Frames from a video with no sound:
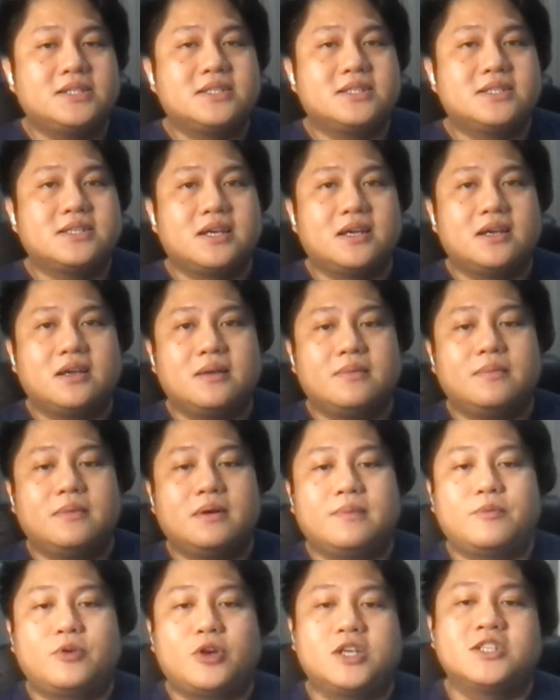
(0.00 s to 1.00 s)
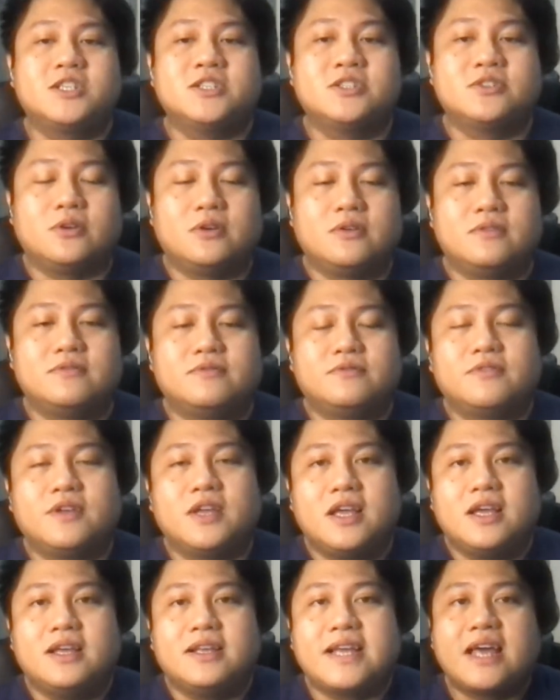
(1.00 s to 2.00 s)
It's a process of
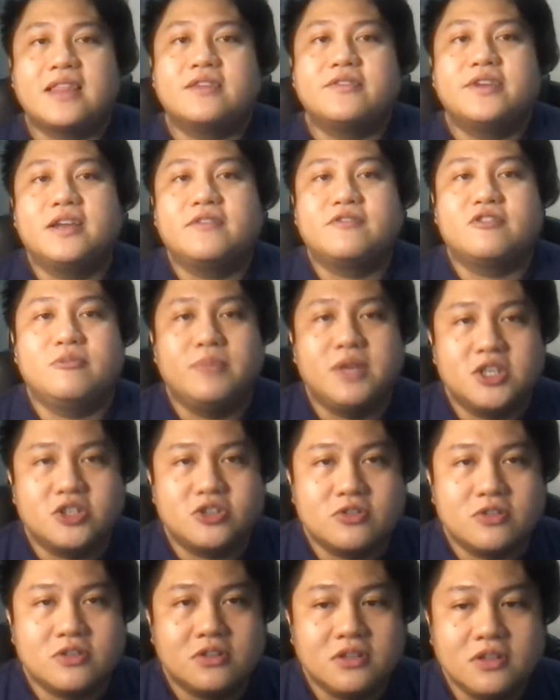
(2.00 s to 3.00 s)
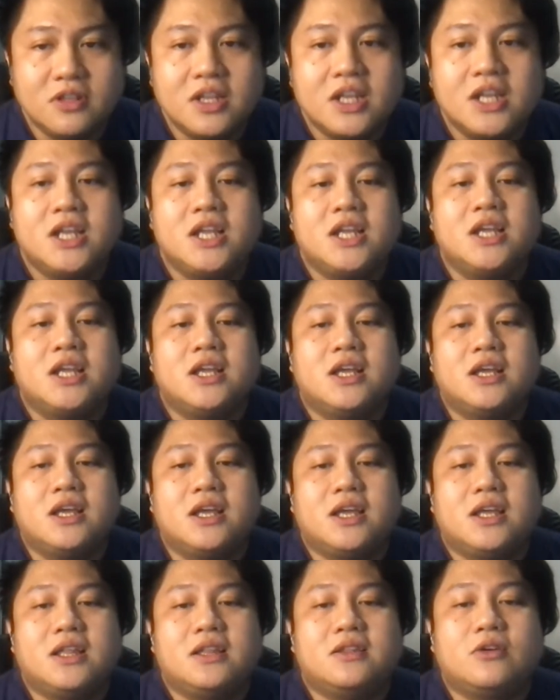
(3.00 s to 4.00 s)
gathering information
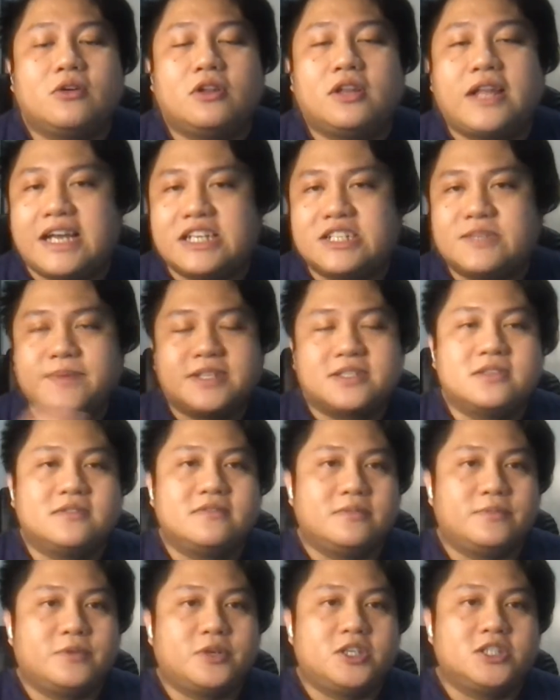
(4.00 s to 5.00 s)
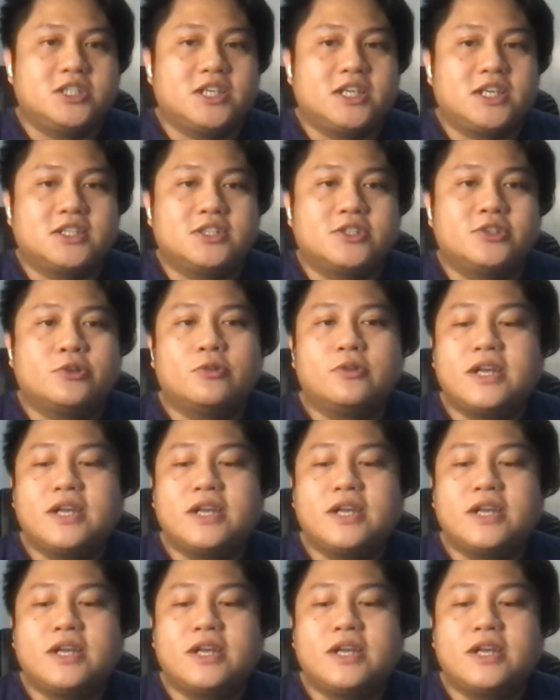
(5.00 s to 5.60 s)
in all aspects of the project.